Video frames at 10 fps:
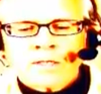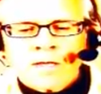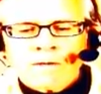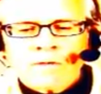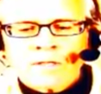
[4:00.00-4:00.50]

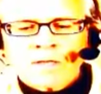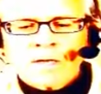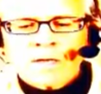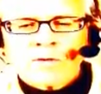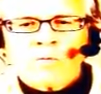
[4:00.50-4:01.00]
Instead of this
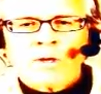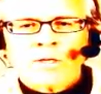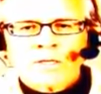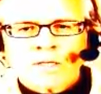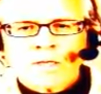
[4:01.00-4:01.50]
century,
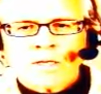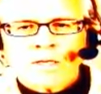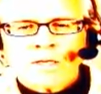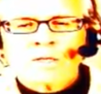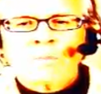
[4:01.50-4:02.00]
oneness is
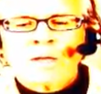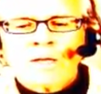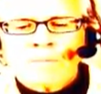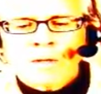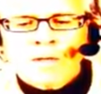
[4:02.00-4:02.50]
seen. This
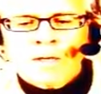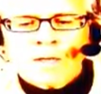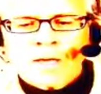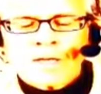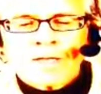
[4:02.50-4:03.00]
millennium
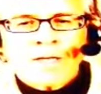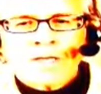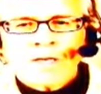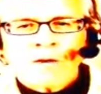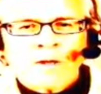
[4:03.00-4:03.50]
can't
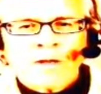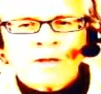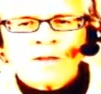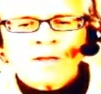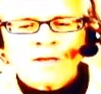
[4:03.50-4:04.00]
teach the ego
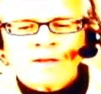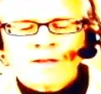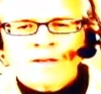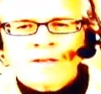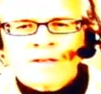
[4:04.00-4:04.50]
anything.
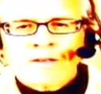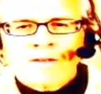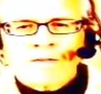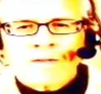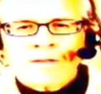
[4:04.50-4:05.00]

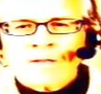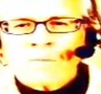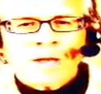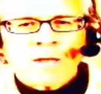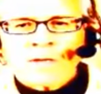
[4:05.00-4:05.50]
This
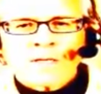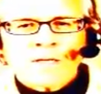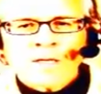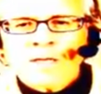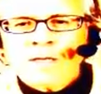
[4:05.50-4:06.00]
millennium
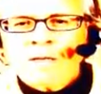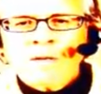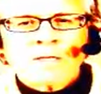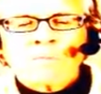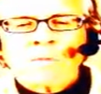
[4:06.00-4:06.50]
doesn't need to be
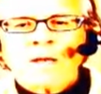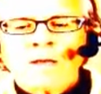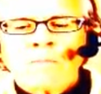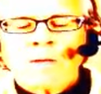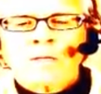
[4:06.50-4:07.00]
this
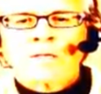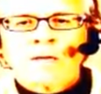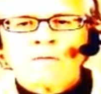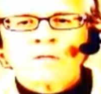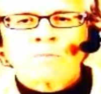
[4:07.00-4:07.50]
millennium.
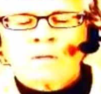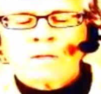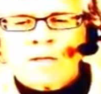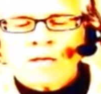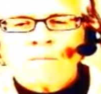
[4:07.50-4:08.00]
Instead of this
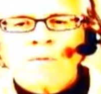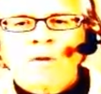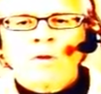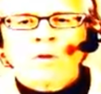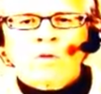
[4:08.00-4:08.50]
millennium,
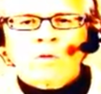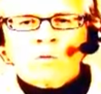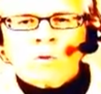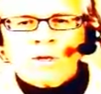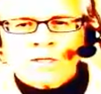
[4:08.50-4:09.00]

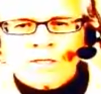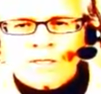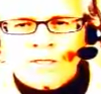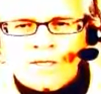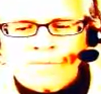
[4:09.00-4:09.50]
oneness
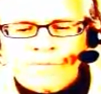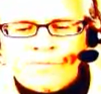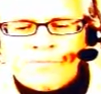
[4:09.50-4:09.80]
is seen.